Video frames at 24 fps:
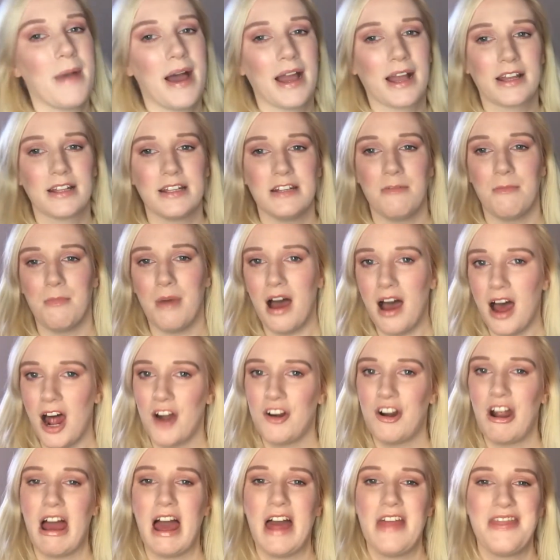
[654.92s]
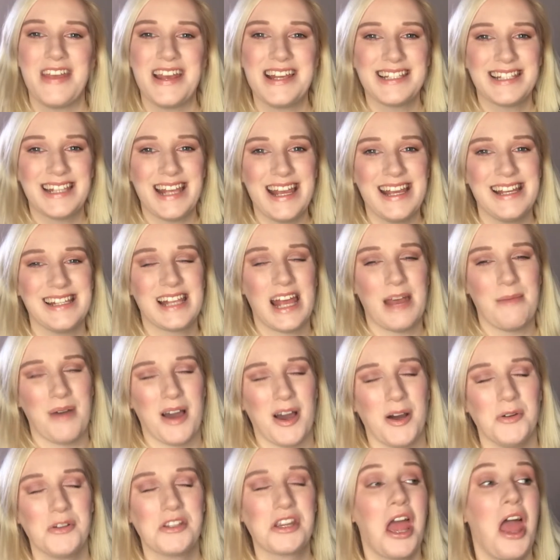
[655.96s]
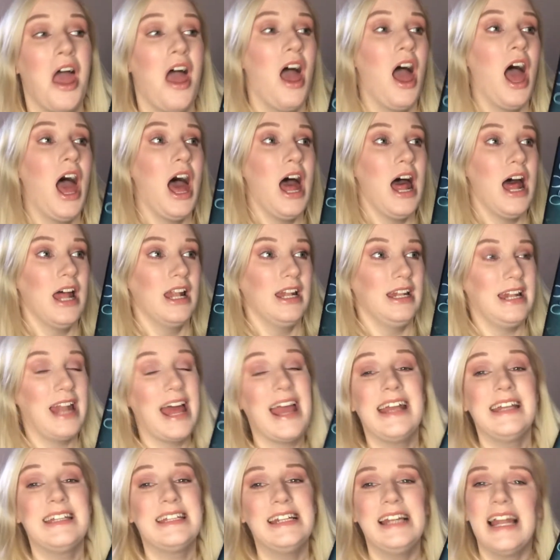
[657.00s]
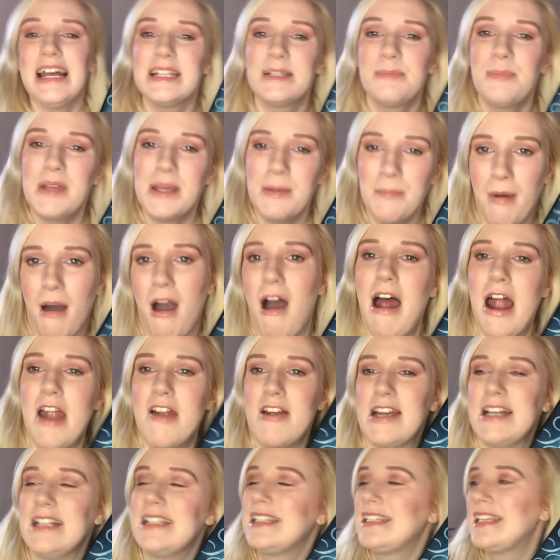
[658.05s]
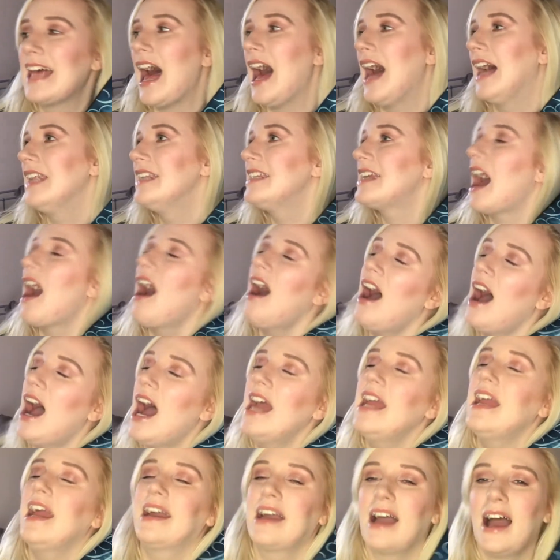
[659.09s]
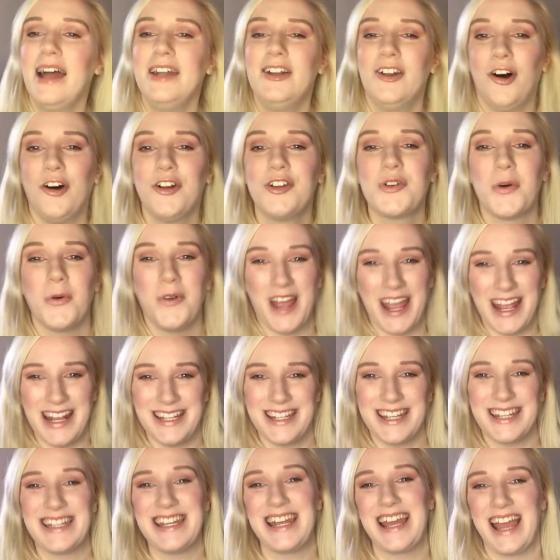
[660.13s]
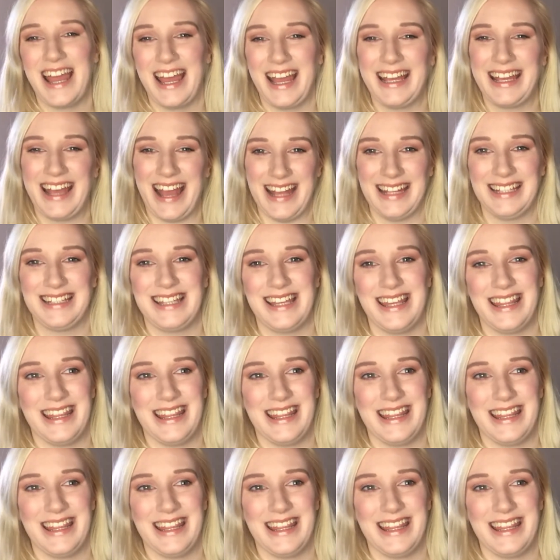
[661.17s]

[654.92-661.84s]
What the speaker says: McNamara. This is about lady lesbian pirates, and I cannot wait to get to